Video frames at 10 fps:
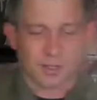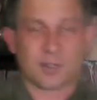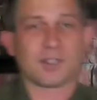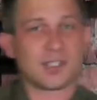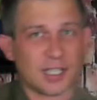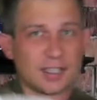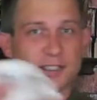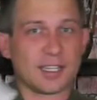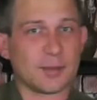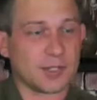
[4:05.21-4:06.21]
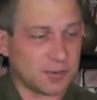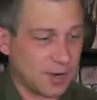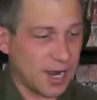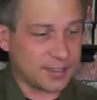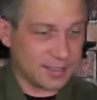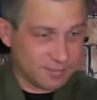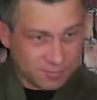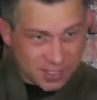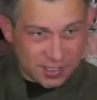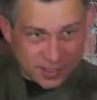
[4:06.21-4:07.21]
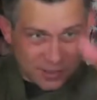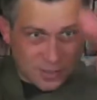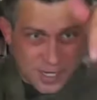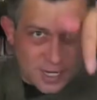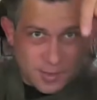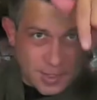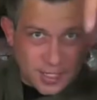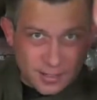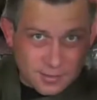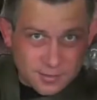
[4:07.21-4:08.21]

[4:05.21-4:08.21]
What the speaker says: You can see the steam is rising. This is your enemy.